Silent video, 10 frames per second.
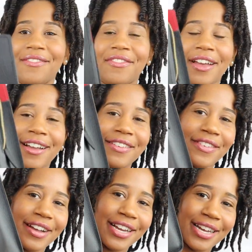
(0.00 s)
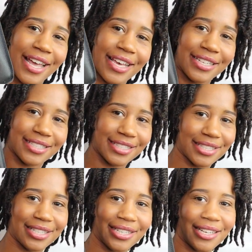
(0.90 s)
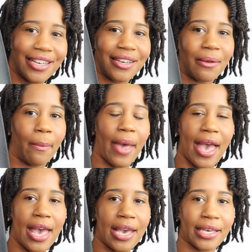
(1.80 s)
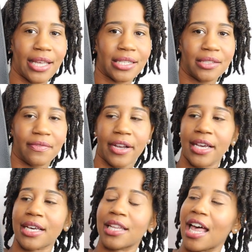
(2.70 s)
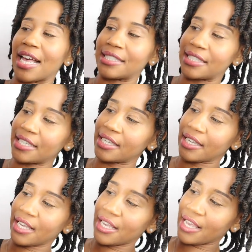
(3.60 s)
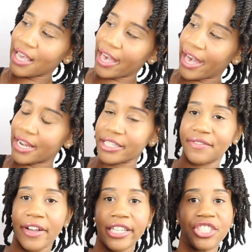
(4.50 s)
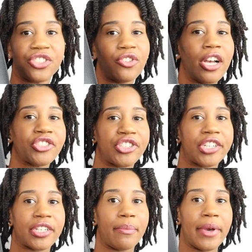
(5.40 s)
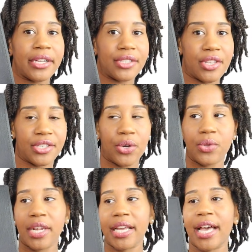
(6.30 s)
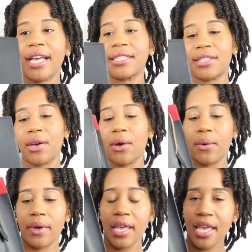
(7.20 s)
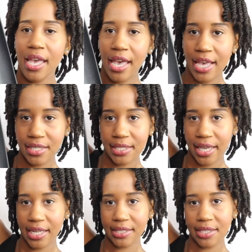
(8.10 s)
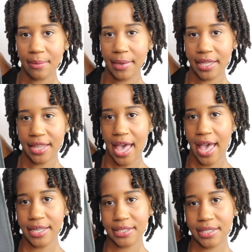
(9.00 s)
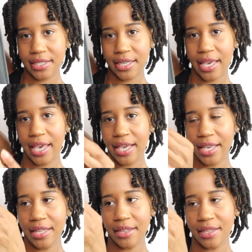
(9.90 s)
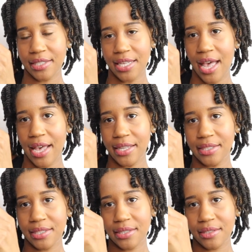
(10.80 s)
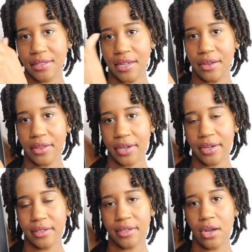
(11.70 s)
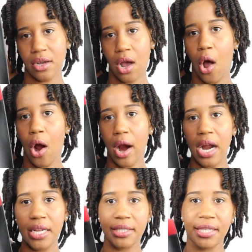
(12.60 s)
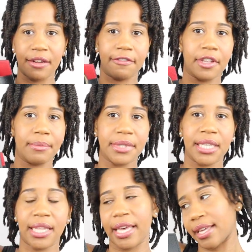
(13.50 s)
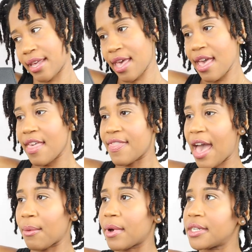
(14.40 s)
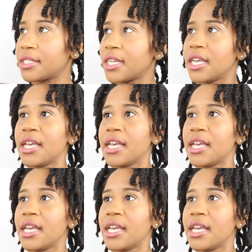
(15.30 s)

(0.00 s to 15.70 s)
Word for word: Very, very nice bag. It's very classy and it's very structured compared to the tote that I got. So it stands up like that, and the sides, you know, they're hard instead of flimsy like that one.